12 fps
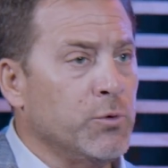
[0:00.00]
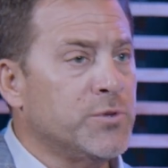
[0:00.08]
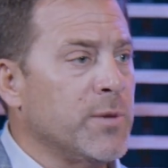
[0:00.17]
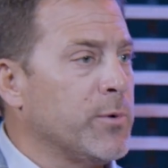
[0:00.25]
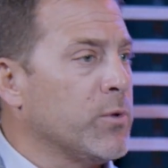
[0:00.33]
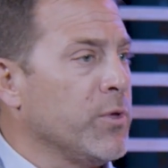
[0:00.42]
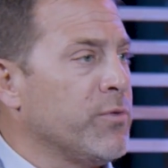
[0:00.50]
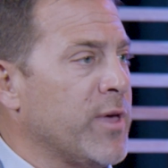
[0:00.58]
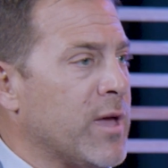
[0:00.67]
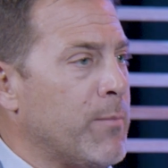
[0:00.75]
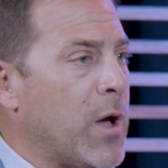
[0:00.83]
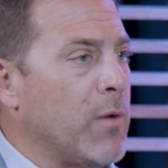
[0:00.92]
If you typically
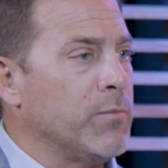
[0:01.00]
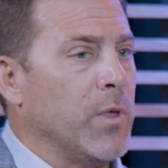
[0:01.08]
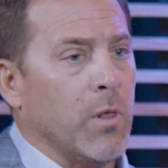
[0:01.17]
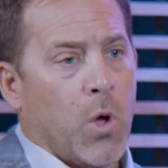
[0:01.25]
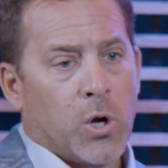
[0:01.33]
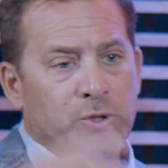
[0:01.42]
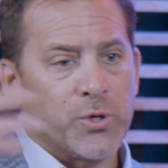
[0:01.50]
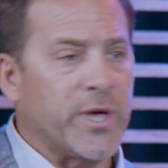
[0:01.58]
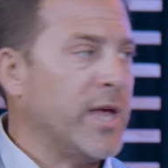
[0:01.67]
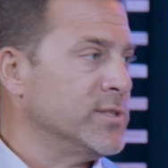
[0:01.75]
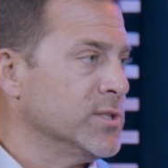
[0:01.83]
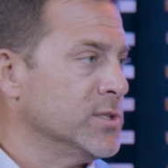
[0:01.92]
think about the larger
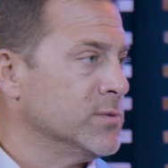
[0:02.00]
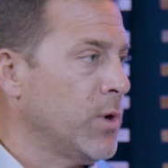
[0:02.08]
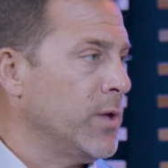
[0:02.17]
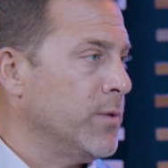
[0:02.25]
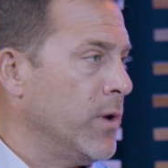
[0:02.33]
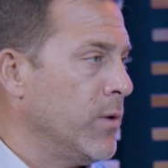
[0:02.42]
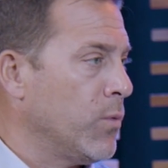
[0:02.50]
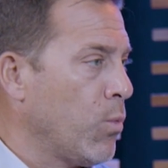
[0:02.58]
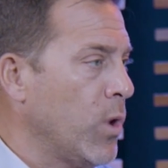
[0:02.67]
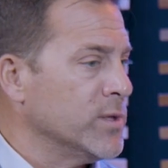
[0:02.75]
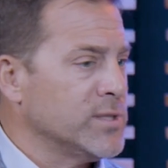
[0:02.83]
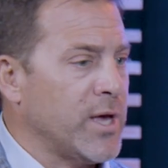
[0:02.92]
cases, right,
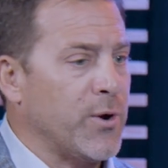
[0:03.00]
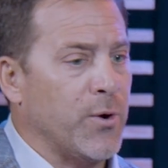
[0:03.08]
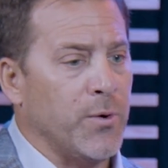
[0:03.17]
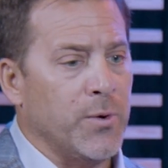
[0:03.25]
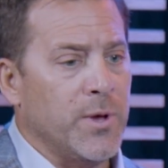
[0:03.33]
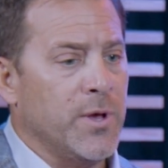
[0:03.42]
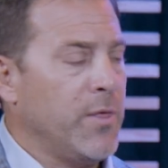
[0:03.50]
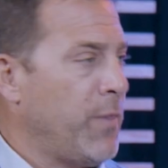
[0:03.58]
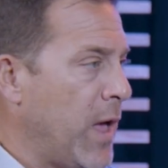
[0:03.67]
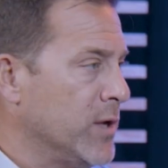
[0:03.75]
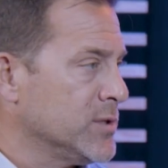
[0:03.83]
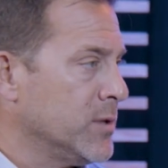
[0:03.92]
ones that are
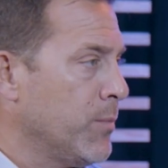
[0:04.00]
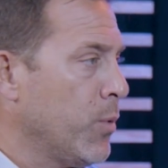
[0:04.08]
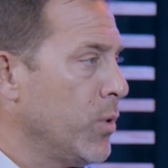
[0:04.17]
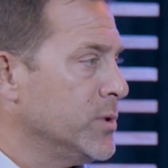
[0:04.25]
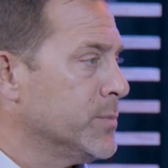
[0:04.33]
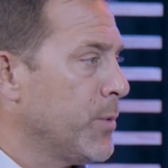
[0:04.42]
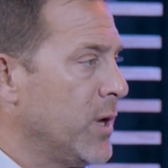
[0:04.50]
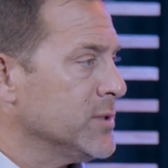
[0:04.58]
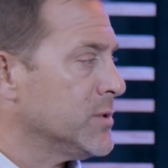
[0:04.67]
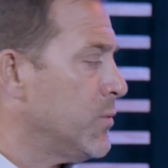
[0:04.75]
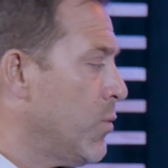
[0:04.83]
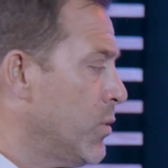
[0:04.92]
1,000 employees
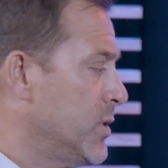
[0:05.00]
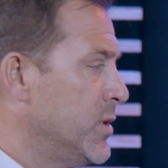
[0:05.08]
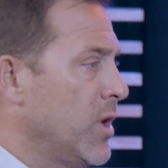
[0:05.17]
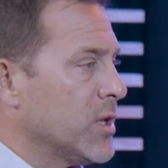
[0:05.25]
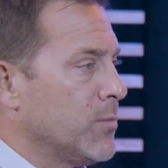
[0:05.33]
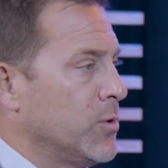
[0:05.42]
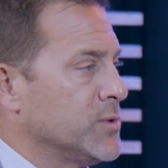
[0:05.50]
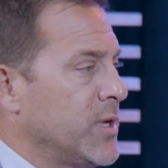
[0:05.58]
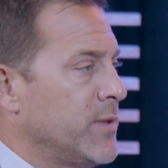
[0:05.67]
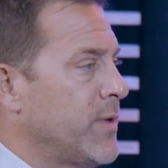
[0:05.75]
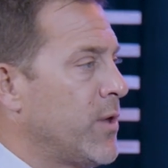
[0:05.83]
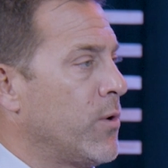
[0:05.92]
plus, or deductibles
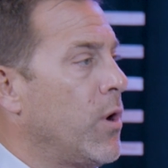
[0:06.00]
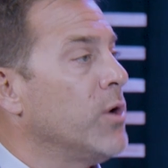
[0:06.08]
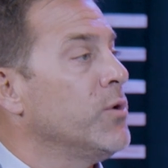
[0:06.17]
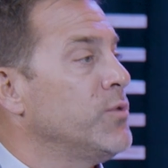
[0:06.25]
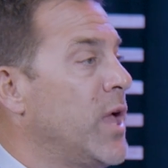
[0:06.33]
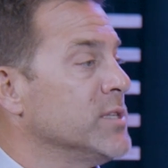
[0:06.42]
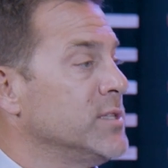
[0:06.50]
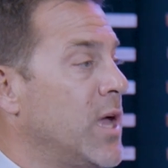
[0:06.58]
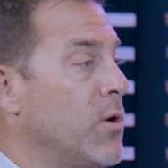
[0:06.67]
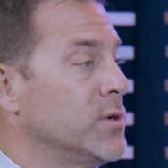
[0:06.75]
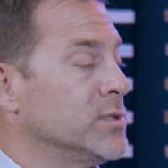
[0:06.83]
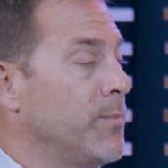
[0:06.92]
that are
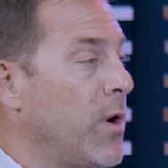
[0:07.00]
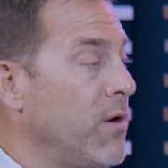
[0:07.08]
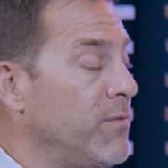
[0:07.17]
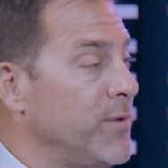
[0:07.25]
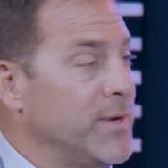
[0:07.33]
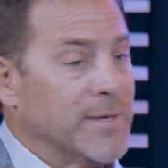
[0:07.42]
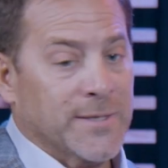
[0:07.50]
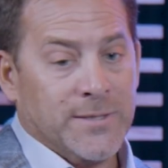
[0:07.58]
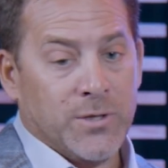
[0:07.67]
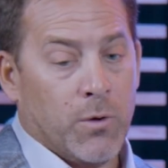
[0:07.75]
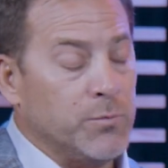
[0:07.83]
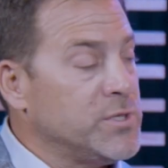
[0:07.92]
$100,000 above,
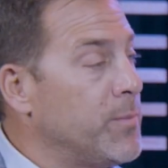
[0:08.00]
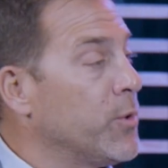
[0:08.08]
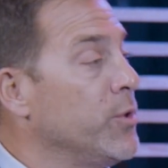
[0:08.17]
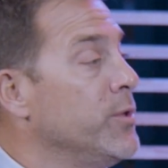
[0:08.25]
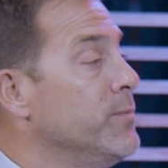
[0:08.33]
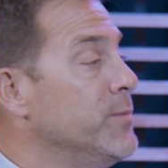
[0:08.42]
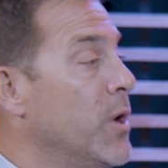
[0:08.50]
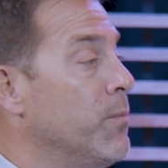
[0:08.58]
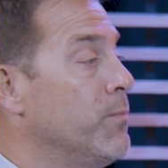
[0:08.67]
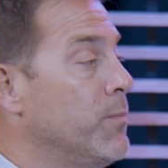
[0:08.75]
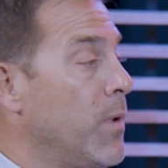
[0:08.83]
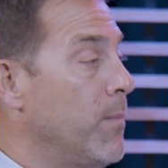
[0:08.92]
typically,
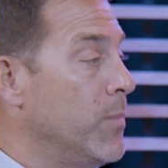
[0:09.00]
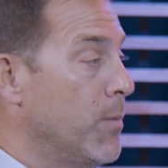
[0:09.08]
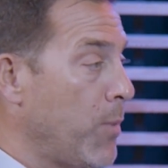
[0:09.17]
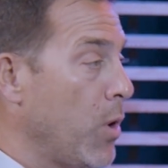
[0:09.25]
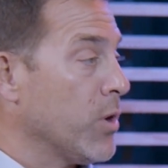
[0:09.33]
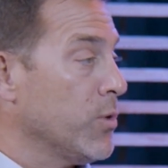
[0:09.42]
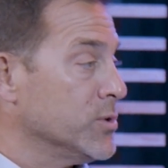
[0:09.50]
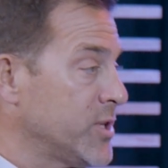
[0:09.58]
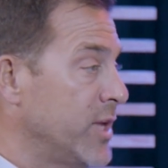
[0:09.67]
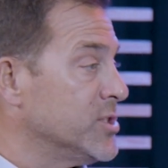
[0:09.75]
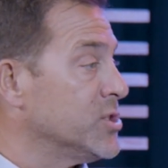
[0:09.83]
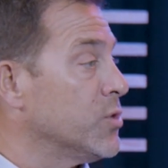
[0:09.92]
the bulk of those
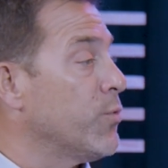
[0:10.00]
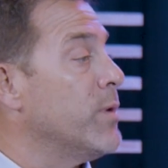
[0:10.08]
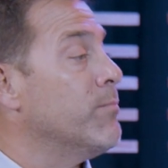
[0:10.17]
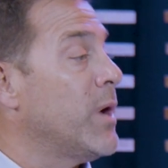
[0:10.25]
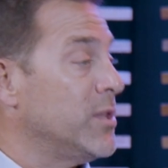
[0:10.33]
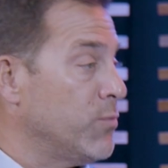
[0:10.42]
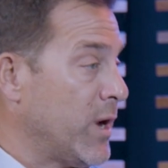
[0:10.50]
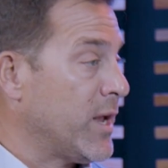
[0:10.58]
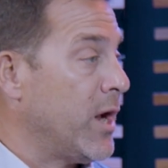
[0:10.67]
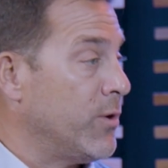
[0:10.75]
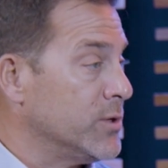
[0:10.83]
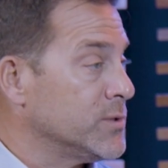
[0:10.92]
cases are written by direct
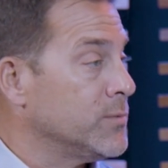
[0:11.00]
carriers.